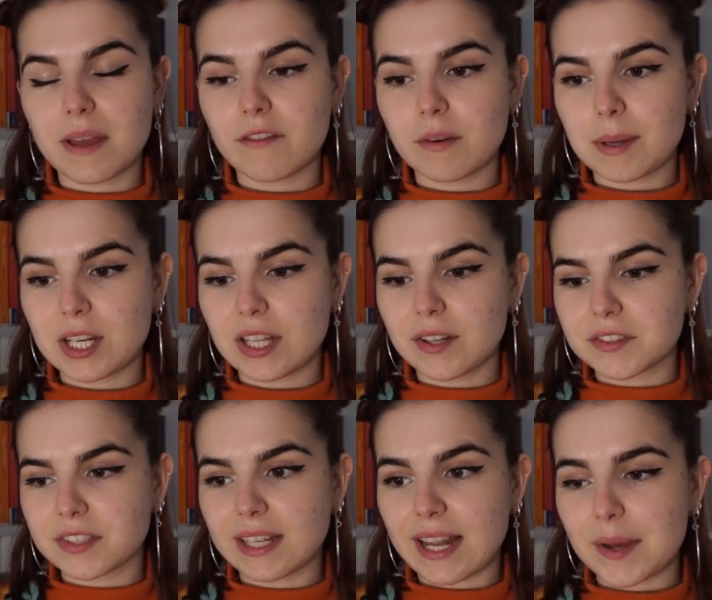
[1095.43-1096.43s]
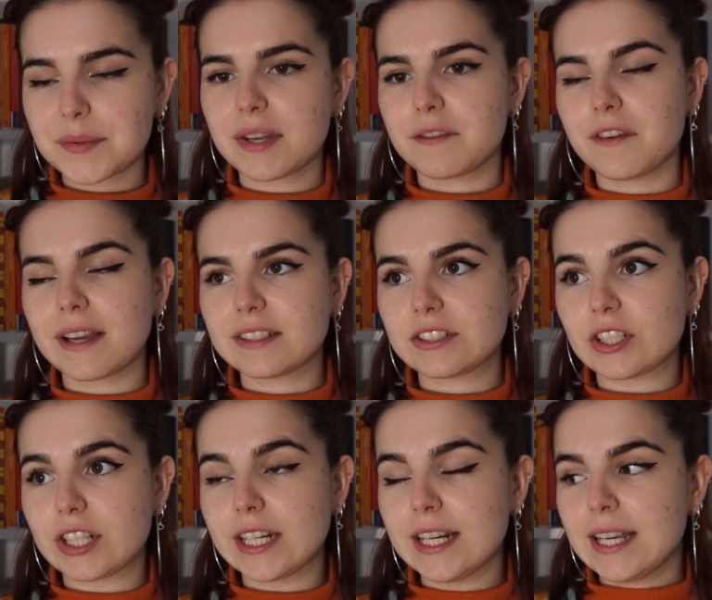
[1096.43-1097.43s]
everybody else and how that affects
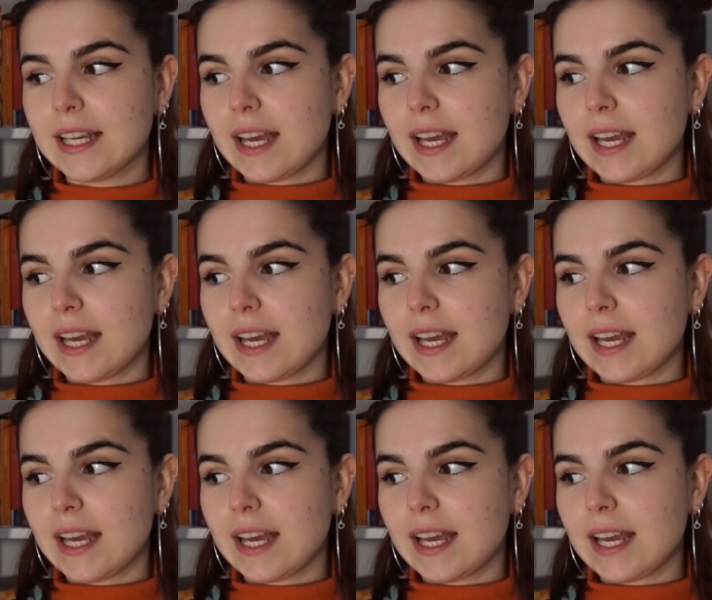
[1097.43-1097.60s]
her,